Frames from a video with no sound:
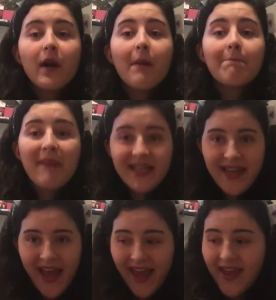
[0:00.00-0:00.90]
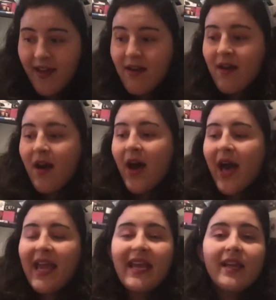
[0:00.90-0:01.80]
Monday.
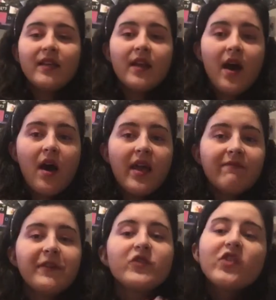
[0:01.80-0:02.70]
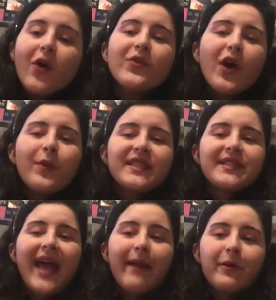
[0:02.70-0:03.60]
If you don't know what
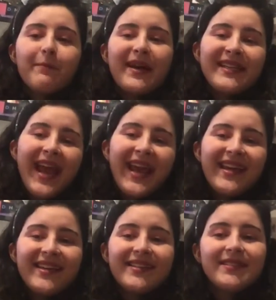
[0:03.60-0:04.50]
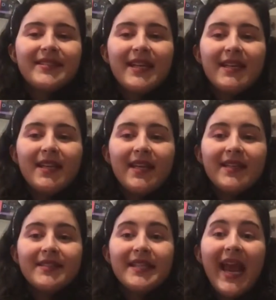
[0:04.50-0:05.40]
Cyber Monday is, it
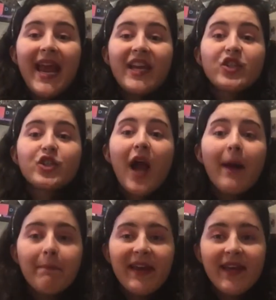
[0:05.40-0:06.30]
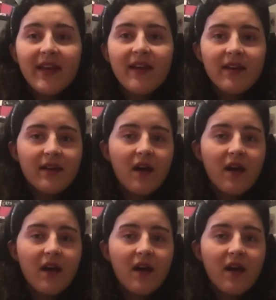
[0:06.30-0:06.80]
is a shopping,